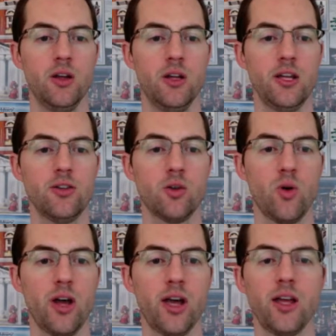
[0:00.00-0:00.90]
Either
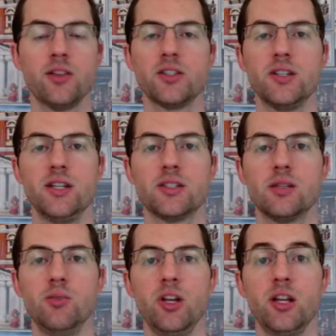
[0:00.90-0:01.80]
way, this needs
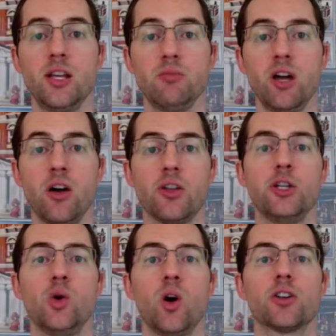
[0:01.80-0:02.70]
to be an email that
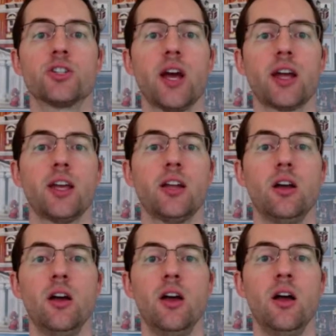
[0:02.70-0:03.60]
you are
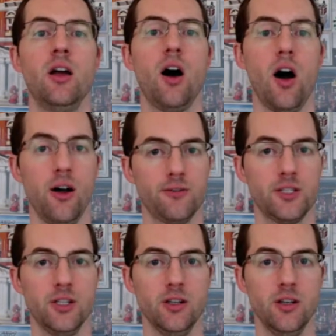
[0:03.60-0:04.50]
checking
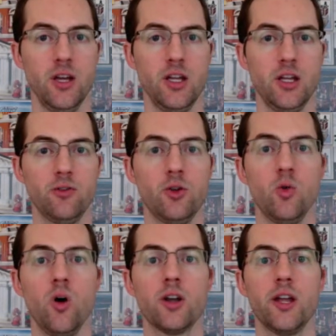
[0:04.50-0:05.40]
often. If you
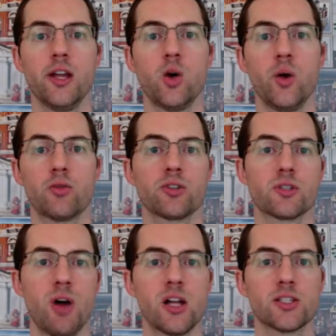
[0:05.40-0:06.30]
want a quick
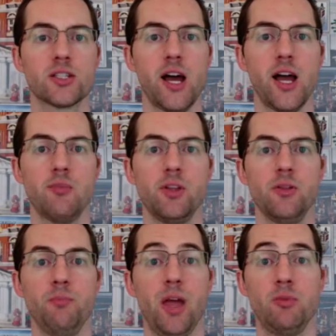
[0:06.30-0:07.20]
response time,
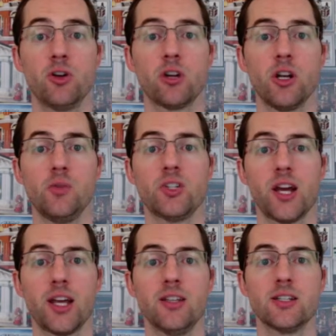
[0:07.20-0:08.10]
then maybe you're going to be
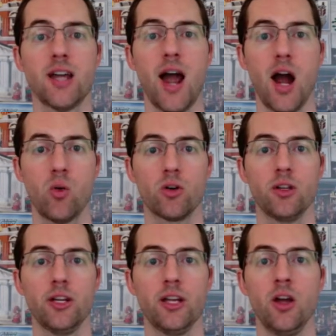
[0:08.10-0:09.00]
checking this
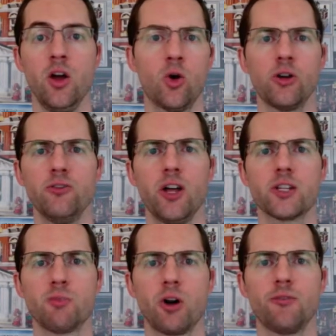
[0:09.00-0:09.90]
hourly, or you've got a
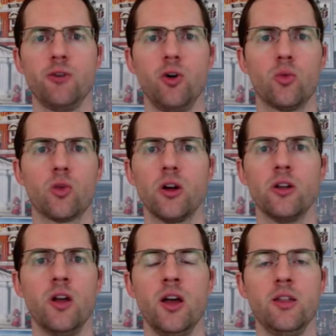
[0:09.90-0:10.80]
smartphone
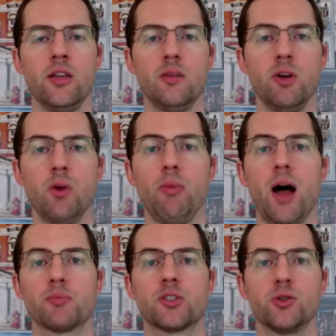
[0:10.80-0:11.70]
where the email
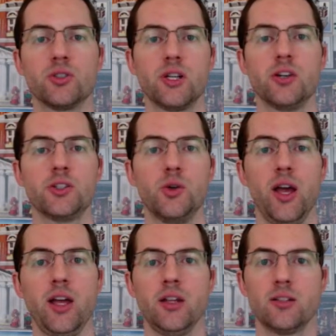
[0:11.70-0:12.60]
pops through and tells you,
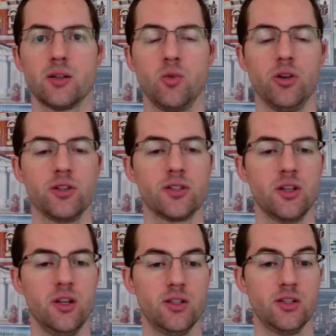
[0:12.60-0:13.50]
hey, someone's
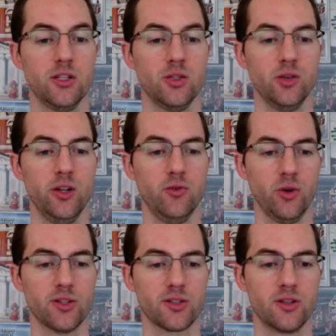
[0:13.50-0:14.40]
sent you an
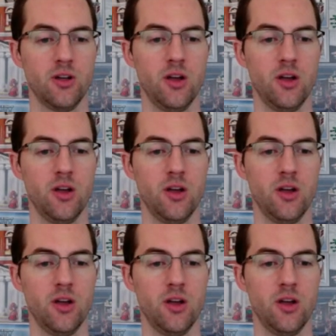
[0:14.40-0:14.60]
invoice.